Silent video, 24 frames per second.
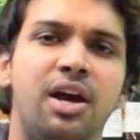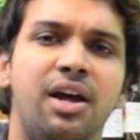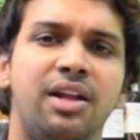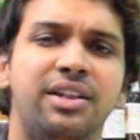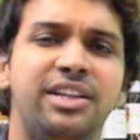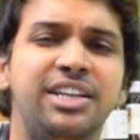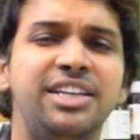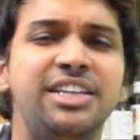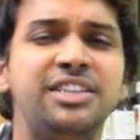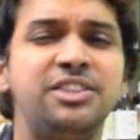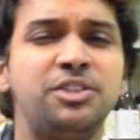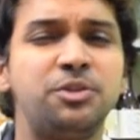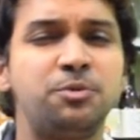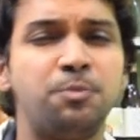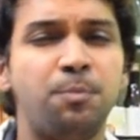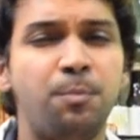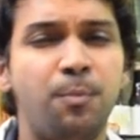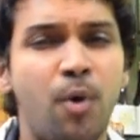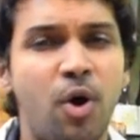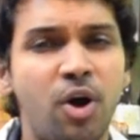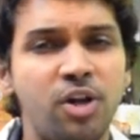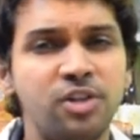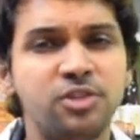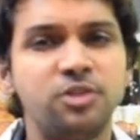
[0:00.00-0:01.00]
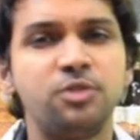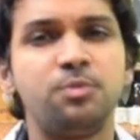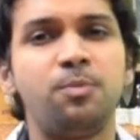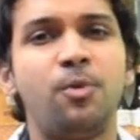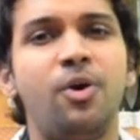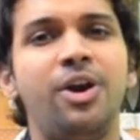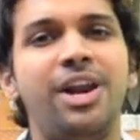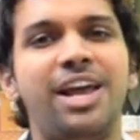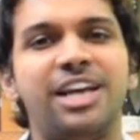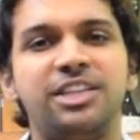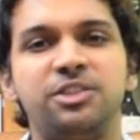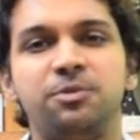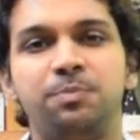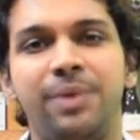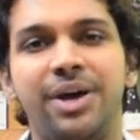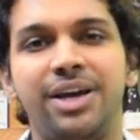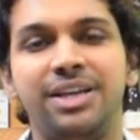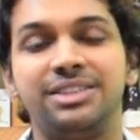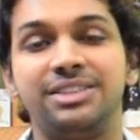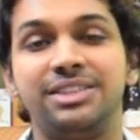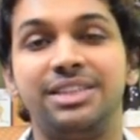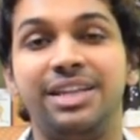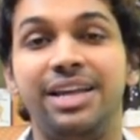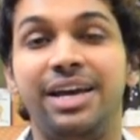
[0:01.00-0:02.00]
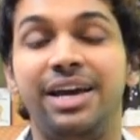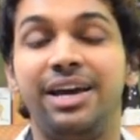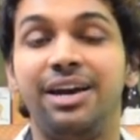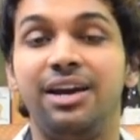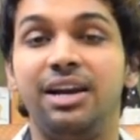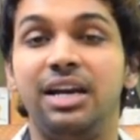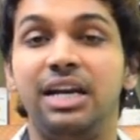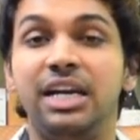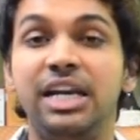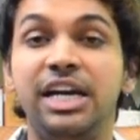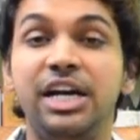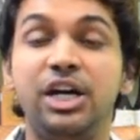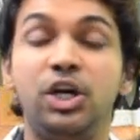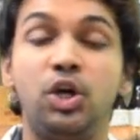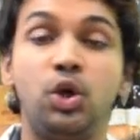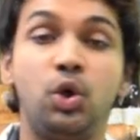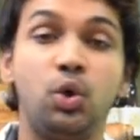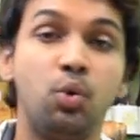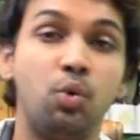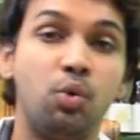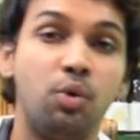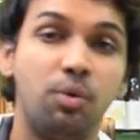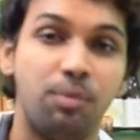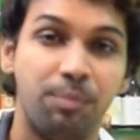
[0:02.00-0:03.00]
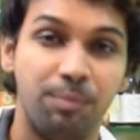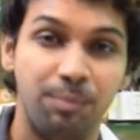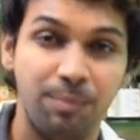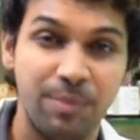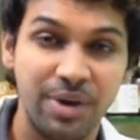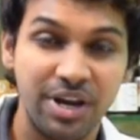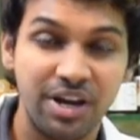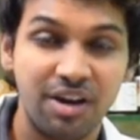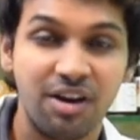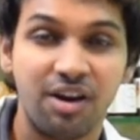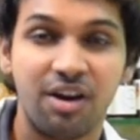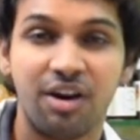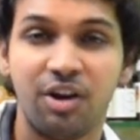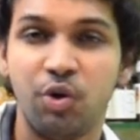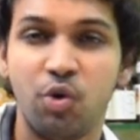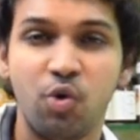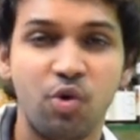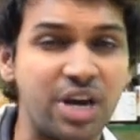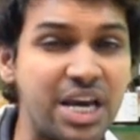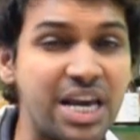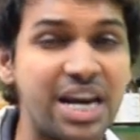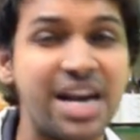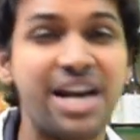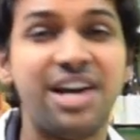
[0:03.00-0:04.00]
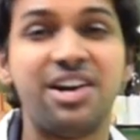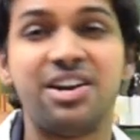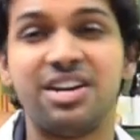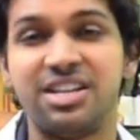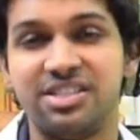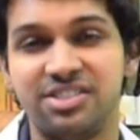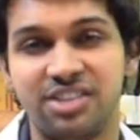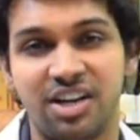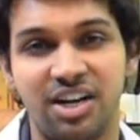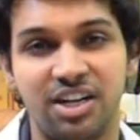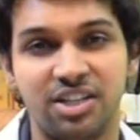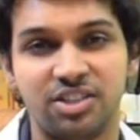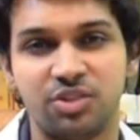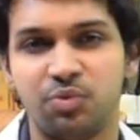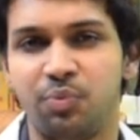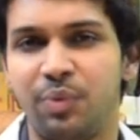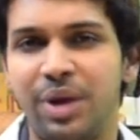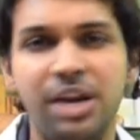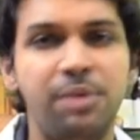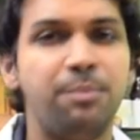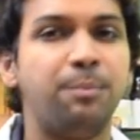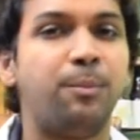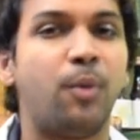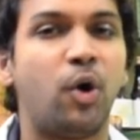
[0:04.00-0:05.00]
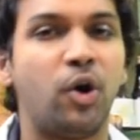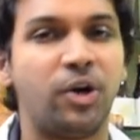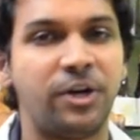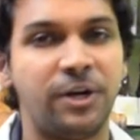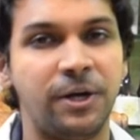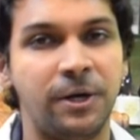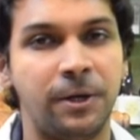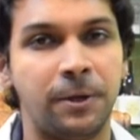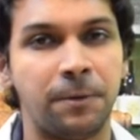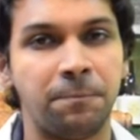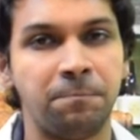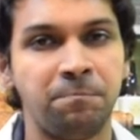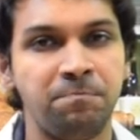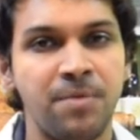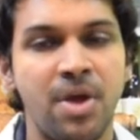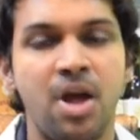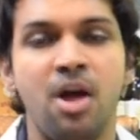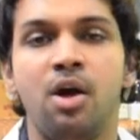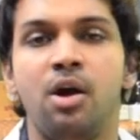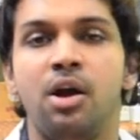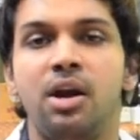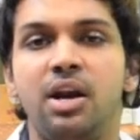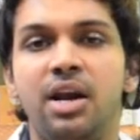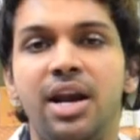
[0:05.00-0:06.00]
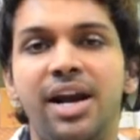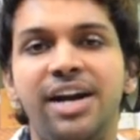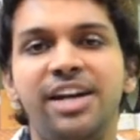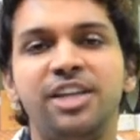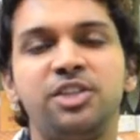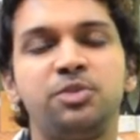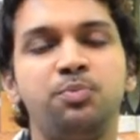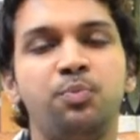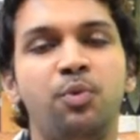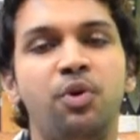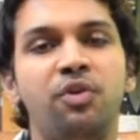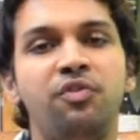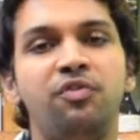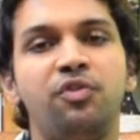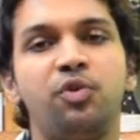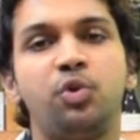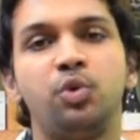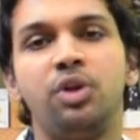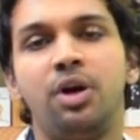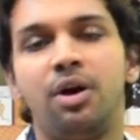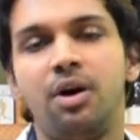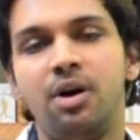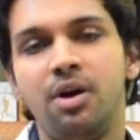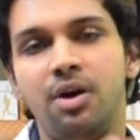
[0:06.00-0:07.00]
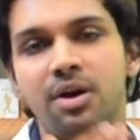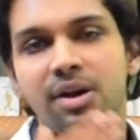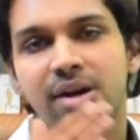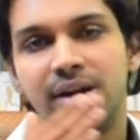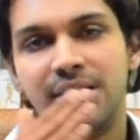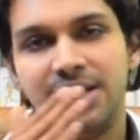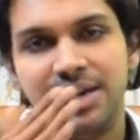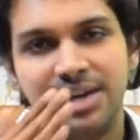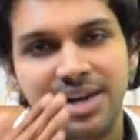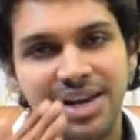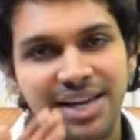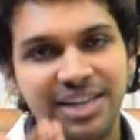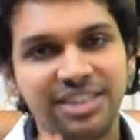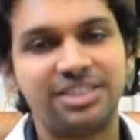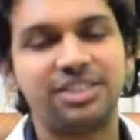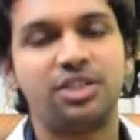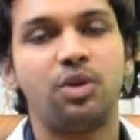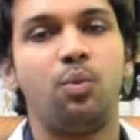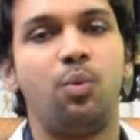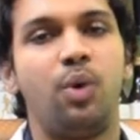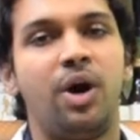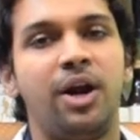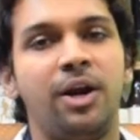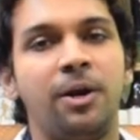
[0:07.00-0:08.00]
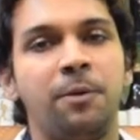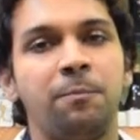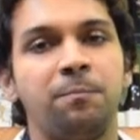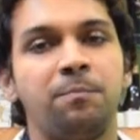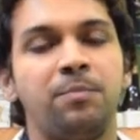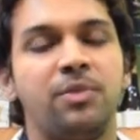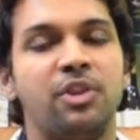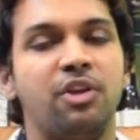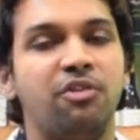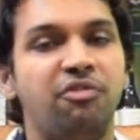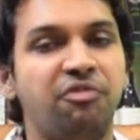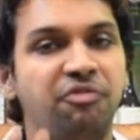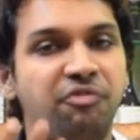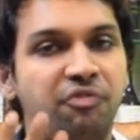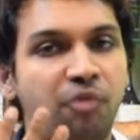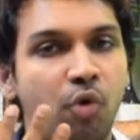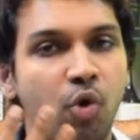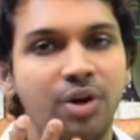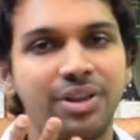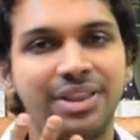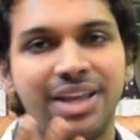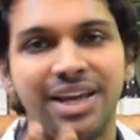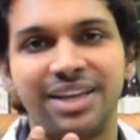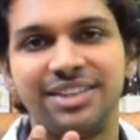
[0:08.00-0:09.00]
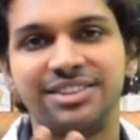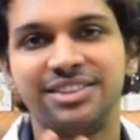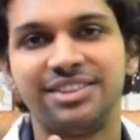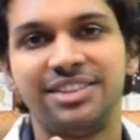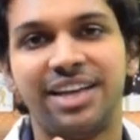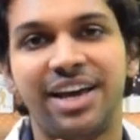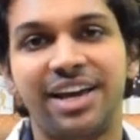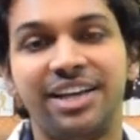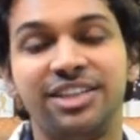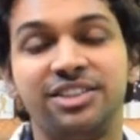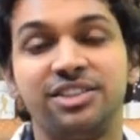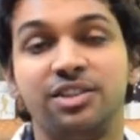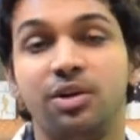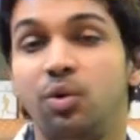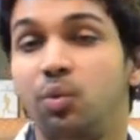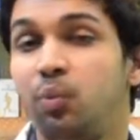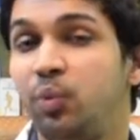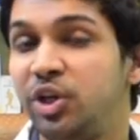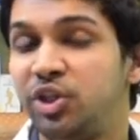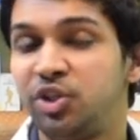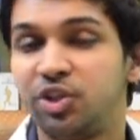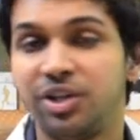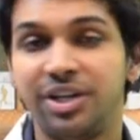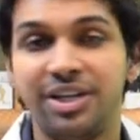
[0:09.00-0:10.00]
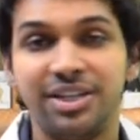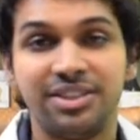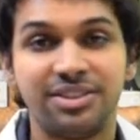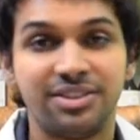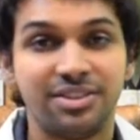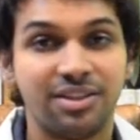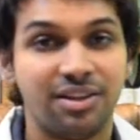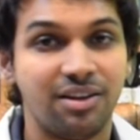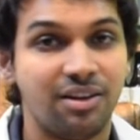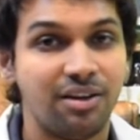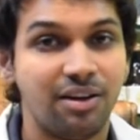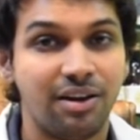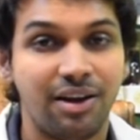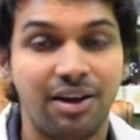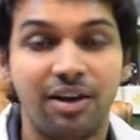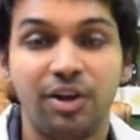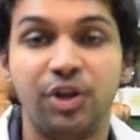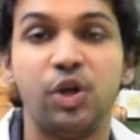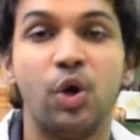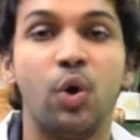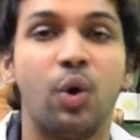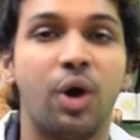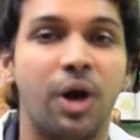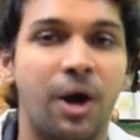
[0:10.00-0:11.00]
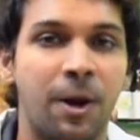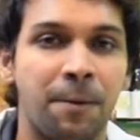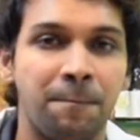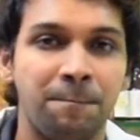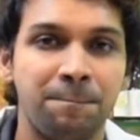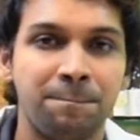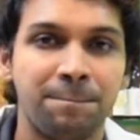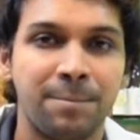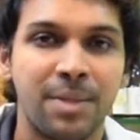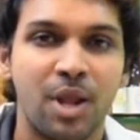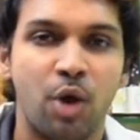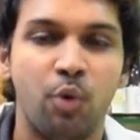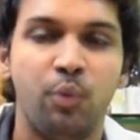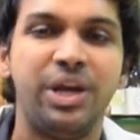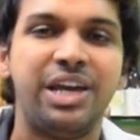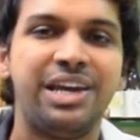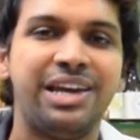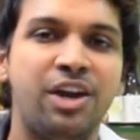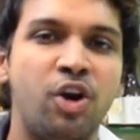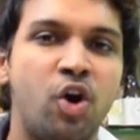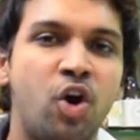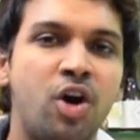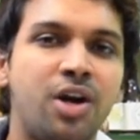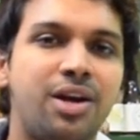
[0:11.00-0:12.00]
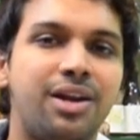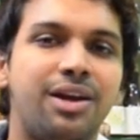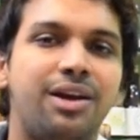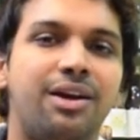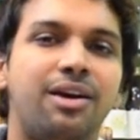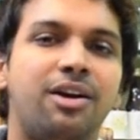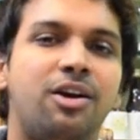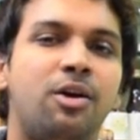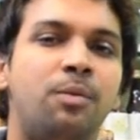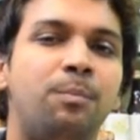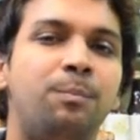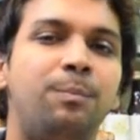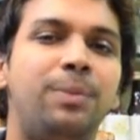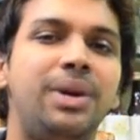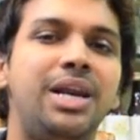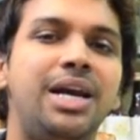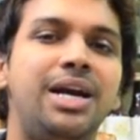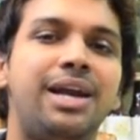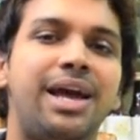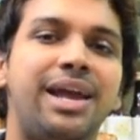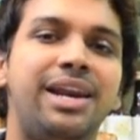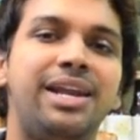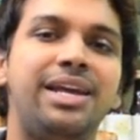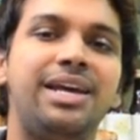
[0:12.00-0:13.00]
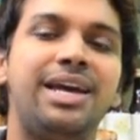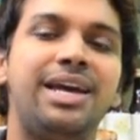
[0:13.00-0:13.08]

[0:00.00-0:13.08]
These small aspects, they lead to bigger, you know, great results. Very important. Let us move to the next one, the fourth exercise, which is yoga. We cannot complete any